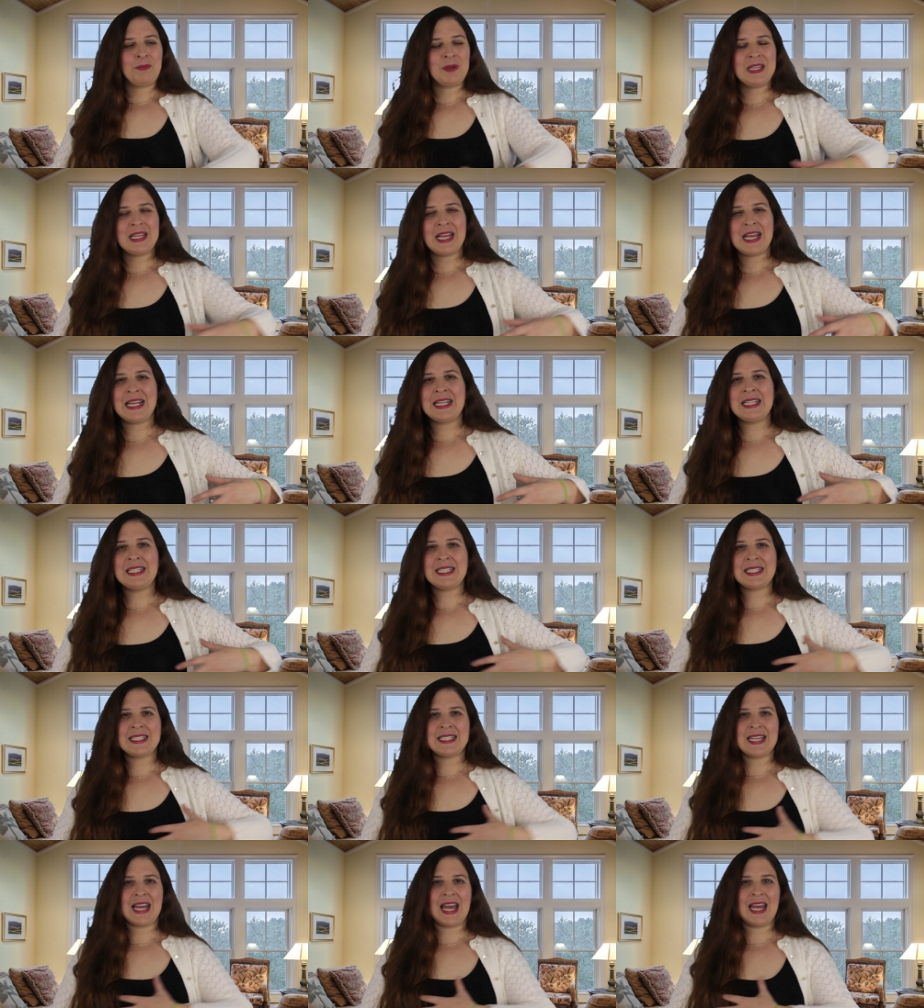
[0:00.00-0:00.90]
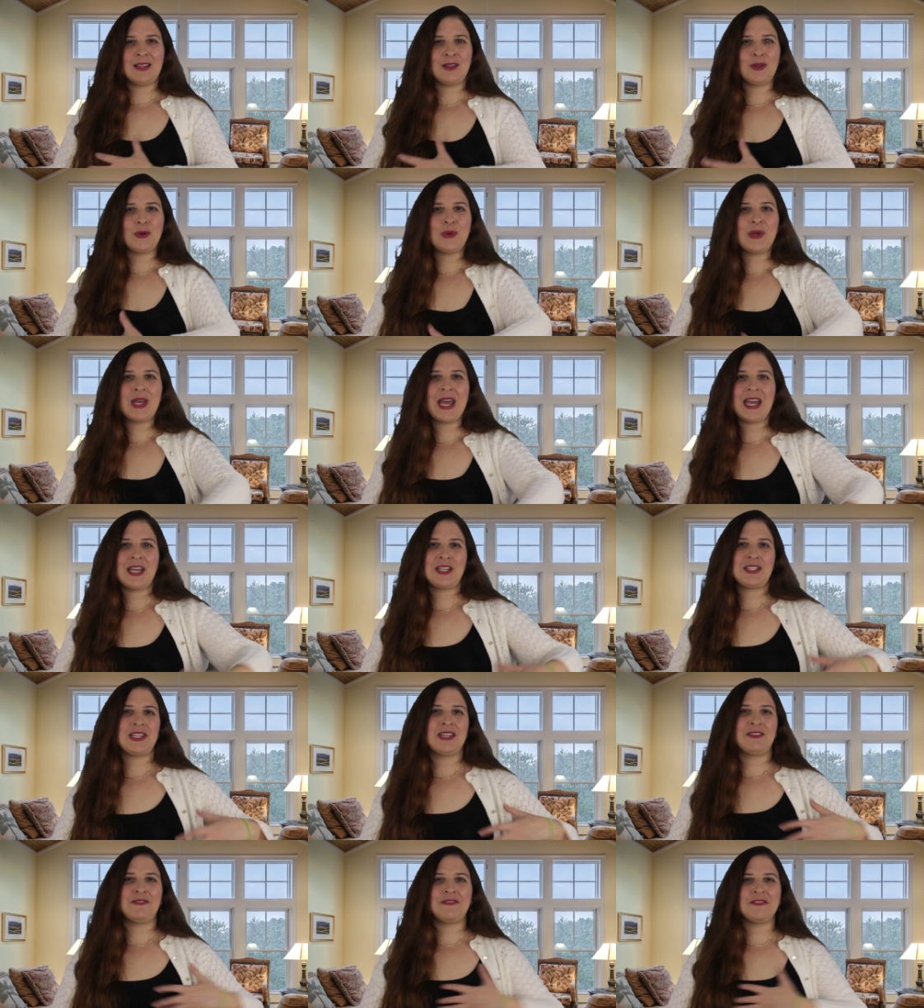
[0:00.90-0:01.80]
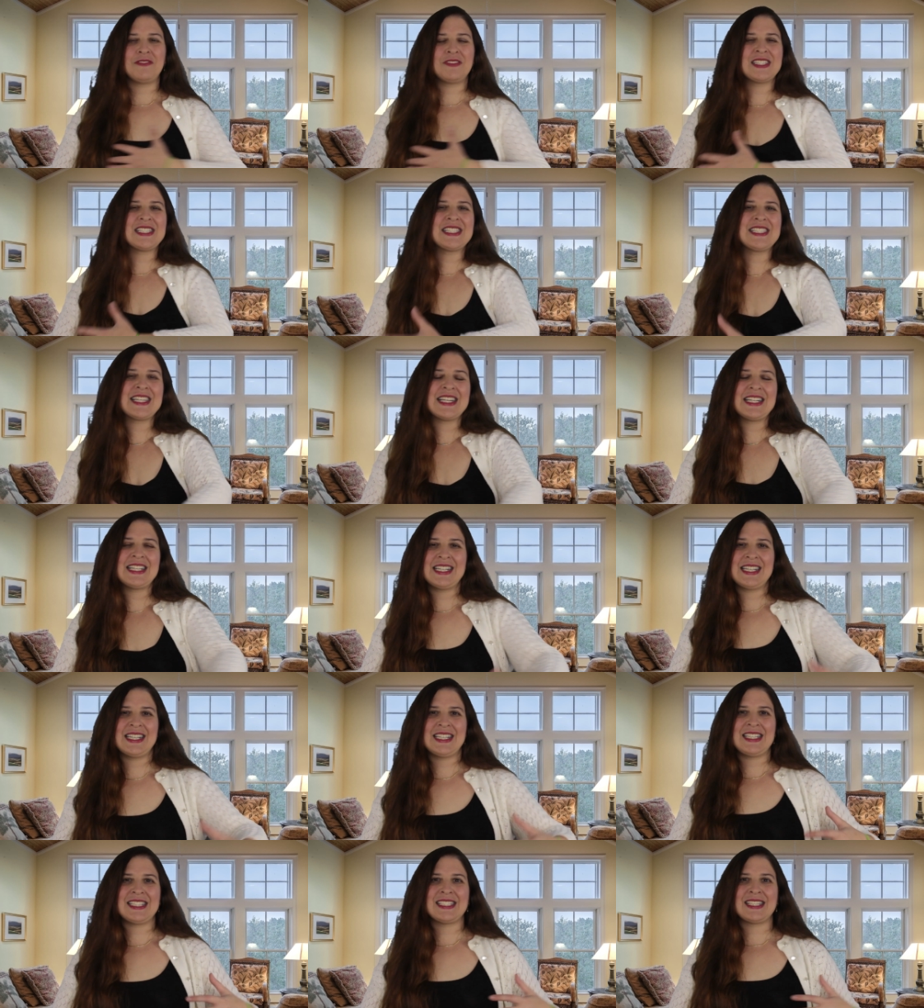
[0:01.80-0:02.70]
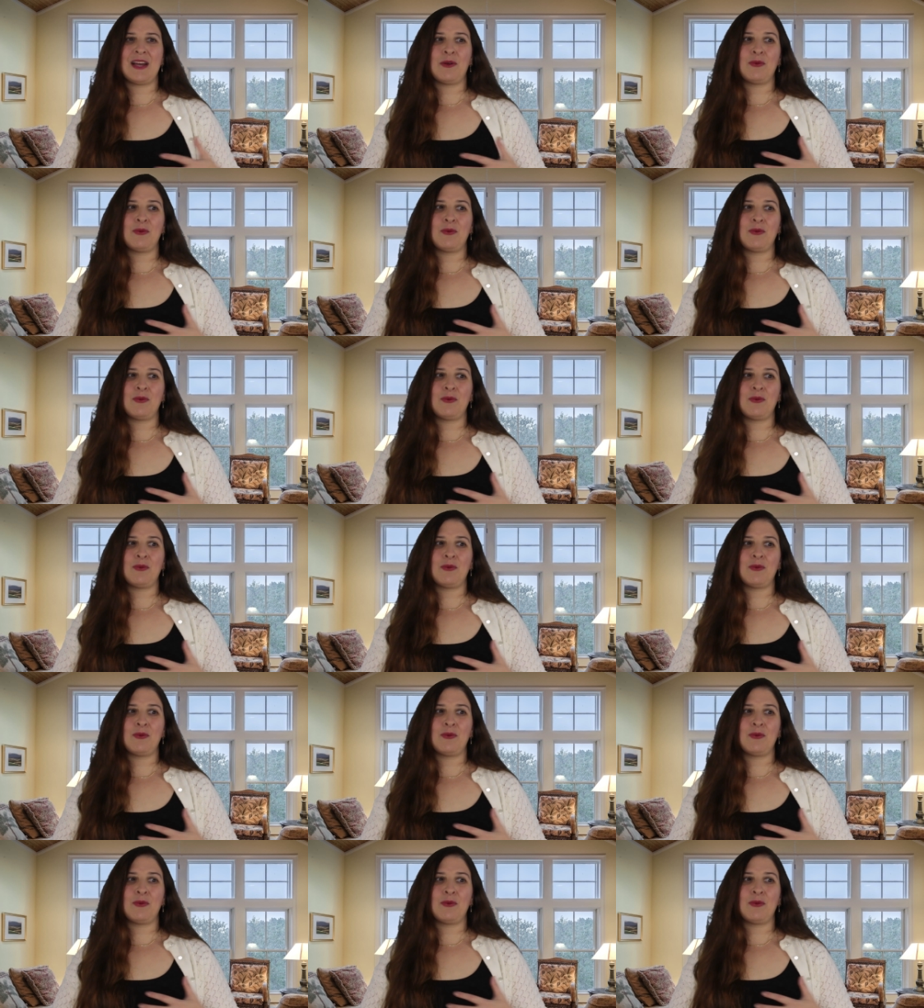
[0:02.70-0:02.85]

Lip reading: place and location facilities